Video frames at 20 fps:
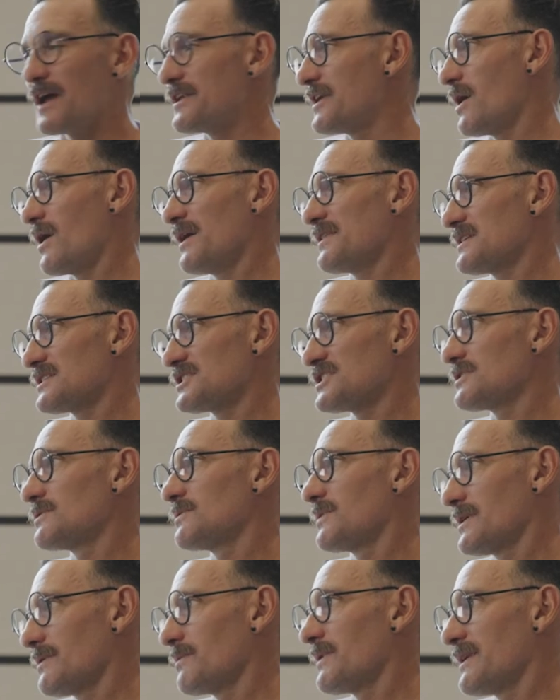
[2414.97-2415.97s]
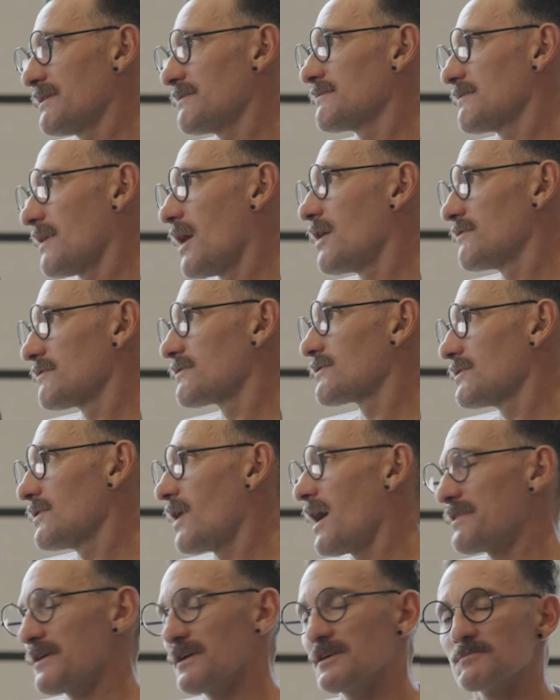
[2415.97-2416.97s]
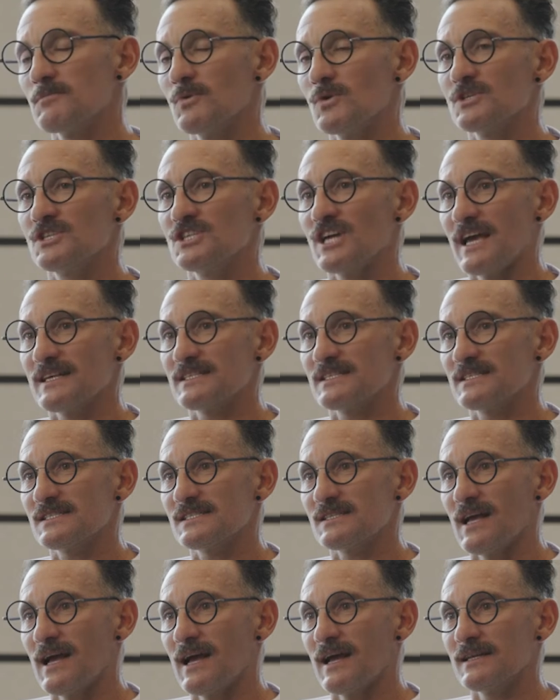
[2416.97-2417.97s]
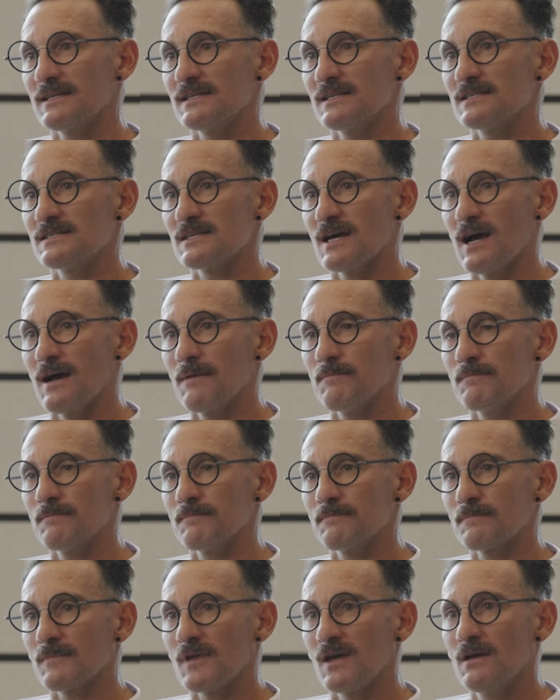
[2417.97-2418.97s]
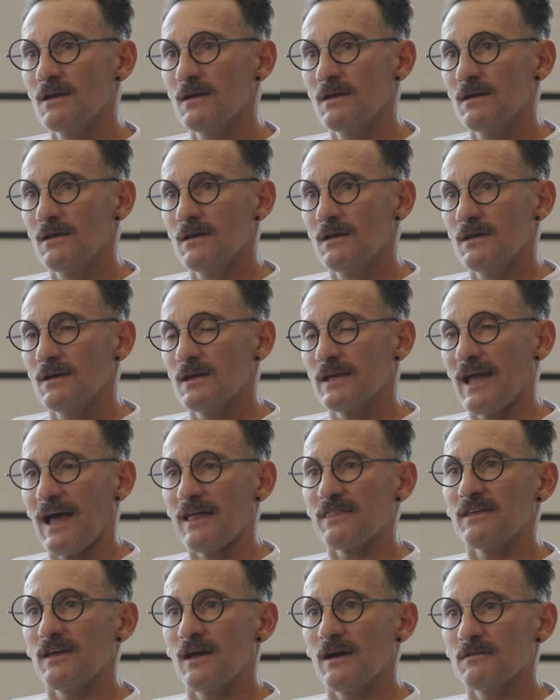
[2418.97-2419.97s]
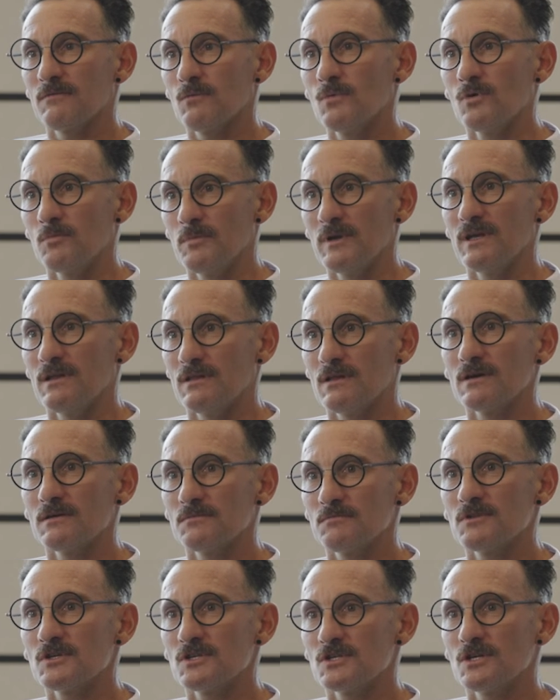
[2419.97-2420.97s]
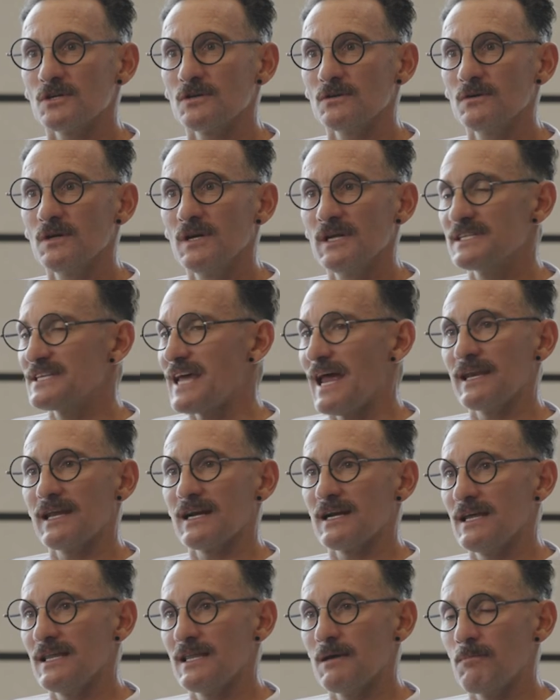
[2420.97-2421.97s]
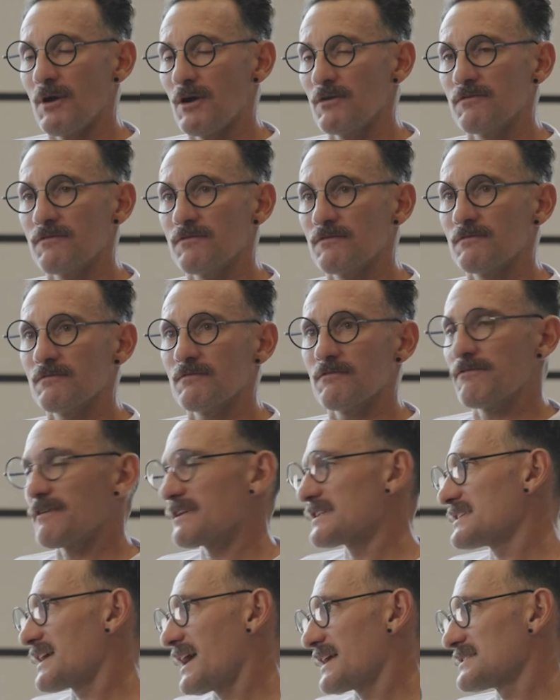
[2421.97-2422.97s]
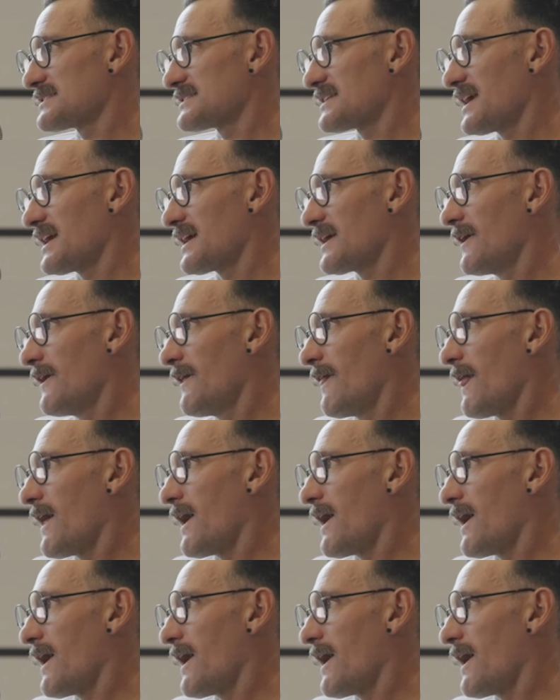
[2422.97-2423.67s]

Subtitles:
I think she'll want to win overall. I think it's more Jess and Kathia will be the two. Technically, they're both fantastic.